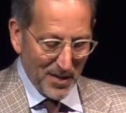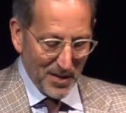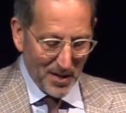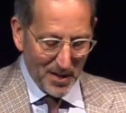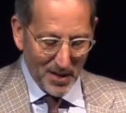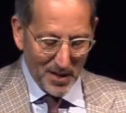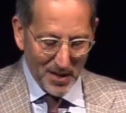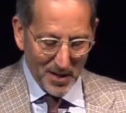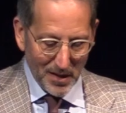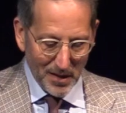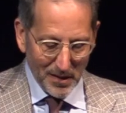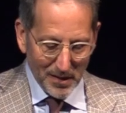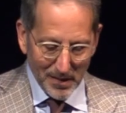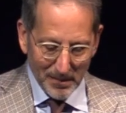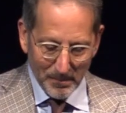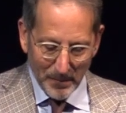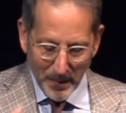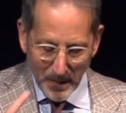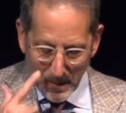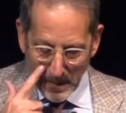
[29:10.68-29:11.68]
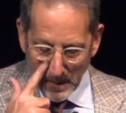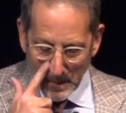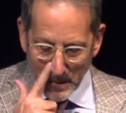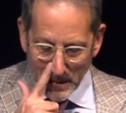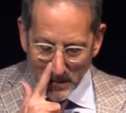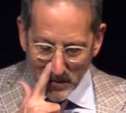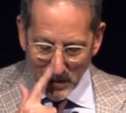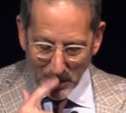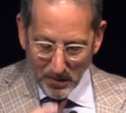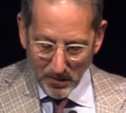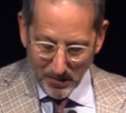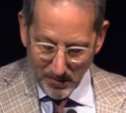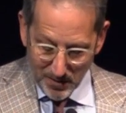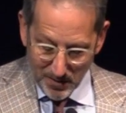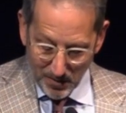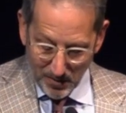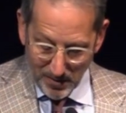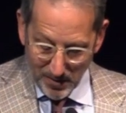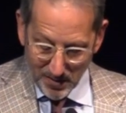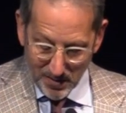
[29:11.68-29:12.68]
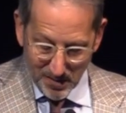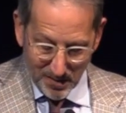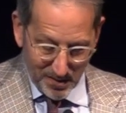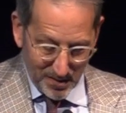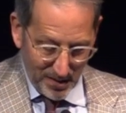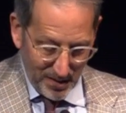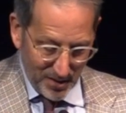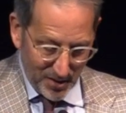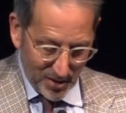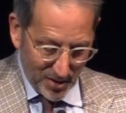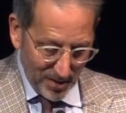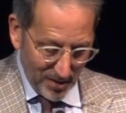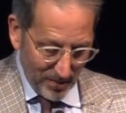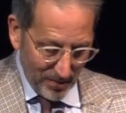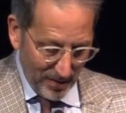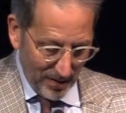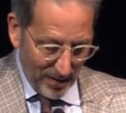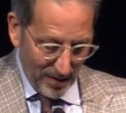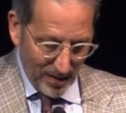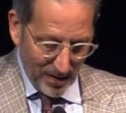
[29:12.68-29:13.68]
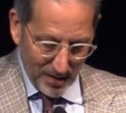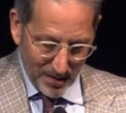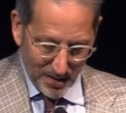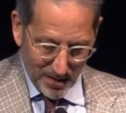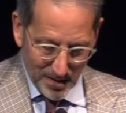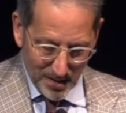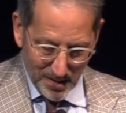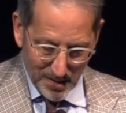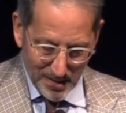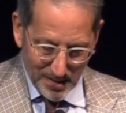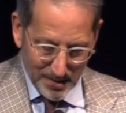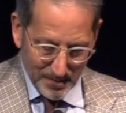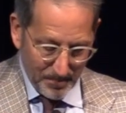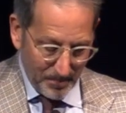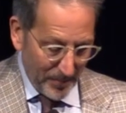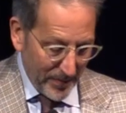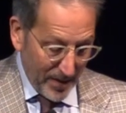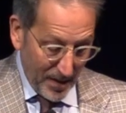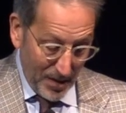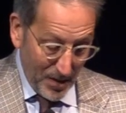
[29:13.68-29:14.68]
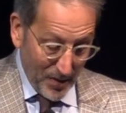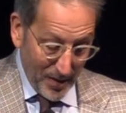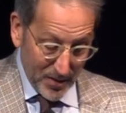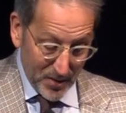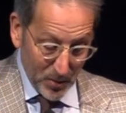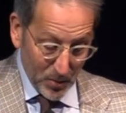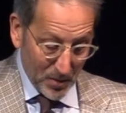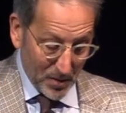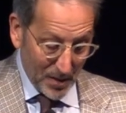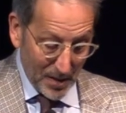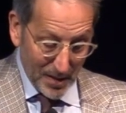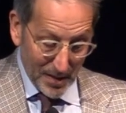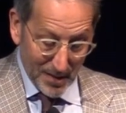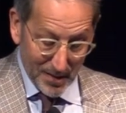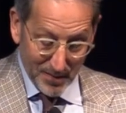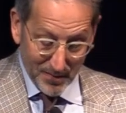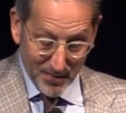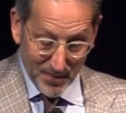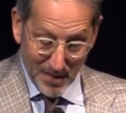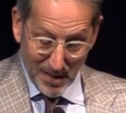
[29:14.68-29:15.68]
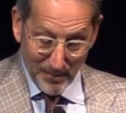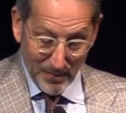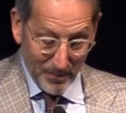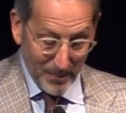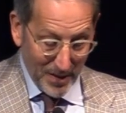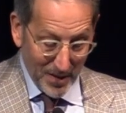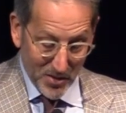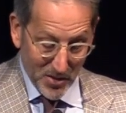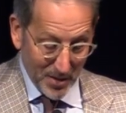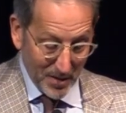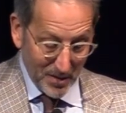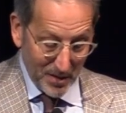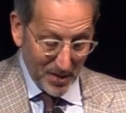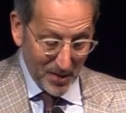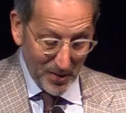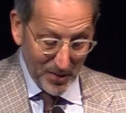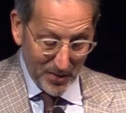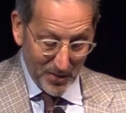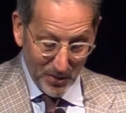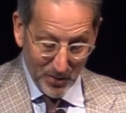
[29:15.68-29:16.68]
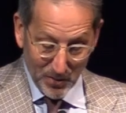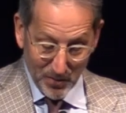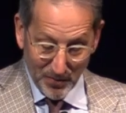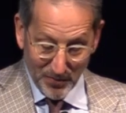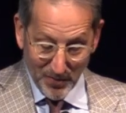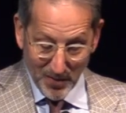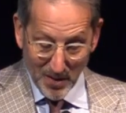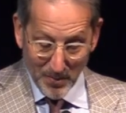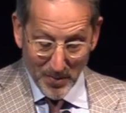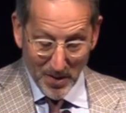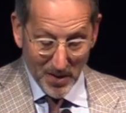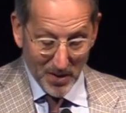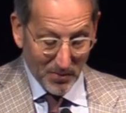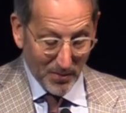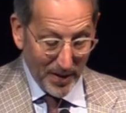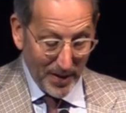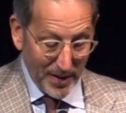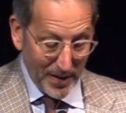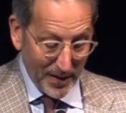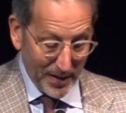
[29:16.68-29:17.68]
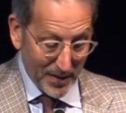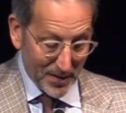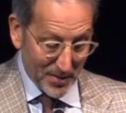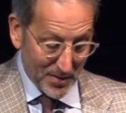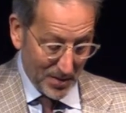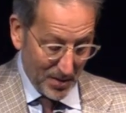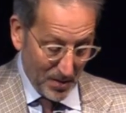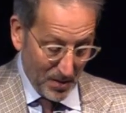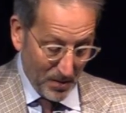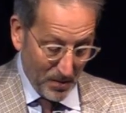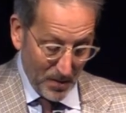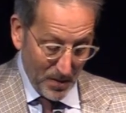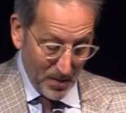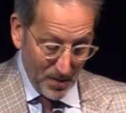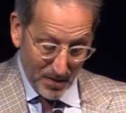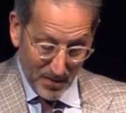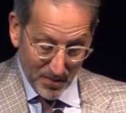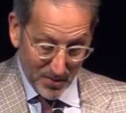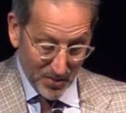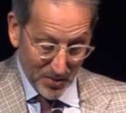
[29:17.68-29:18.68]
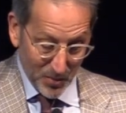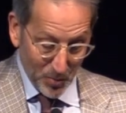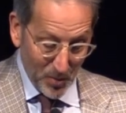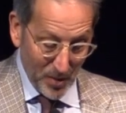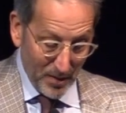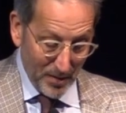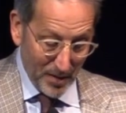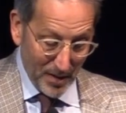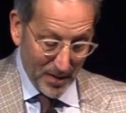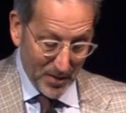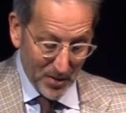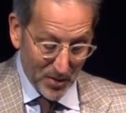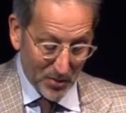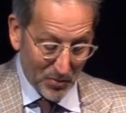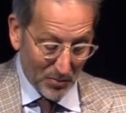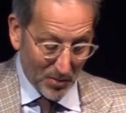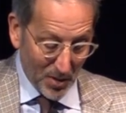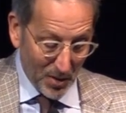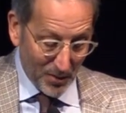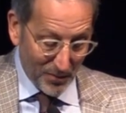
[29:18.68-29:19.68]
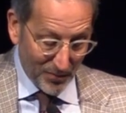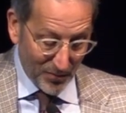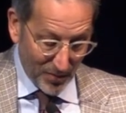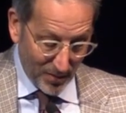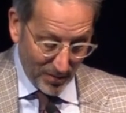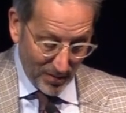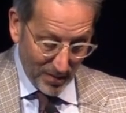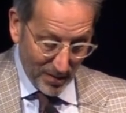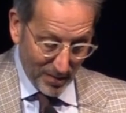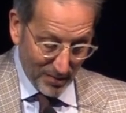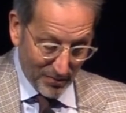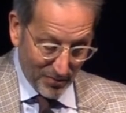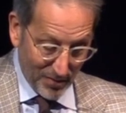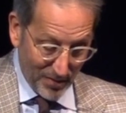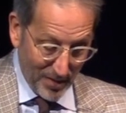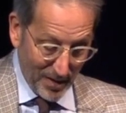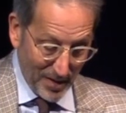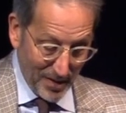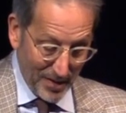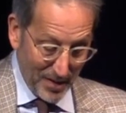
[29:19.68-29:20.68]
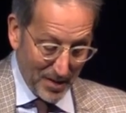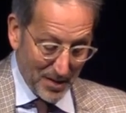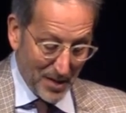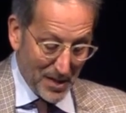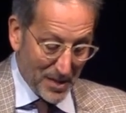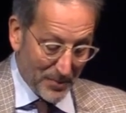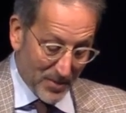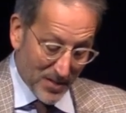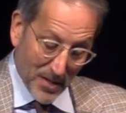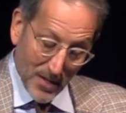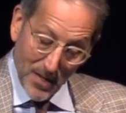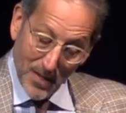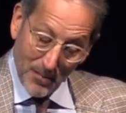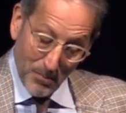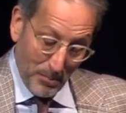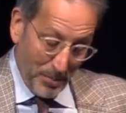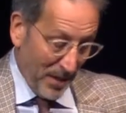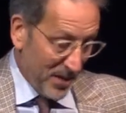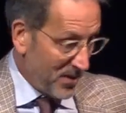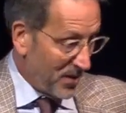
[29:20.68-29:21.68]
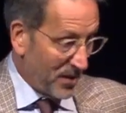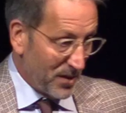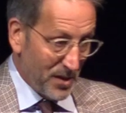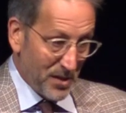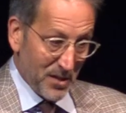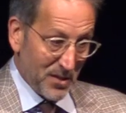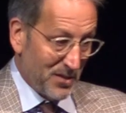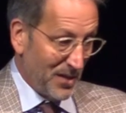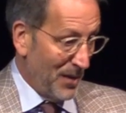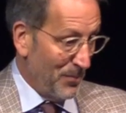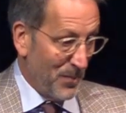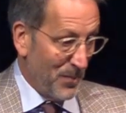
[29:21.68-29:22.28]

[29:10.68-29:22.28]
Um, so, so this is an issue, and um, you know I do a lot of. Tommy mentioned, you know I do a fair amount of writing, and so this is one that I just wrote for the for the LA Times. Basically, the same